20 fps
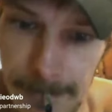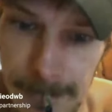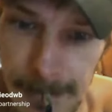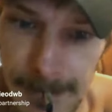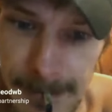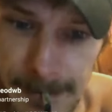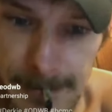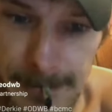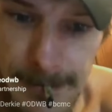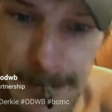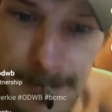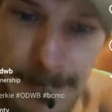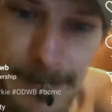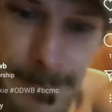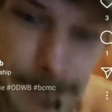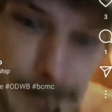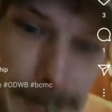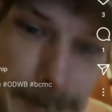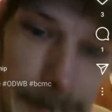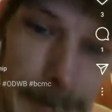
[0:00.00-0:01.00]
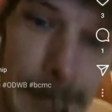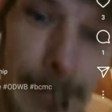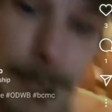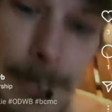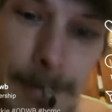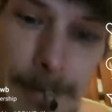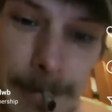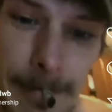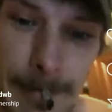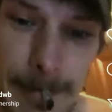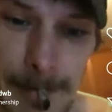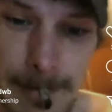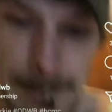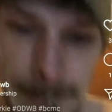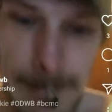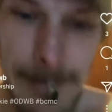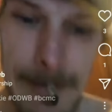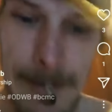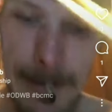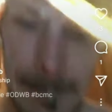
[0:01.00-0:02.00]
wants to join me, I'll bring you right
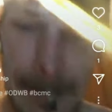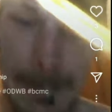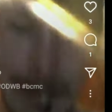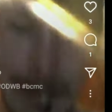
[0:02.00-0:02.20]
in here.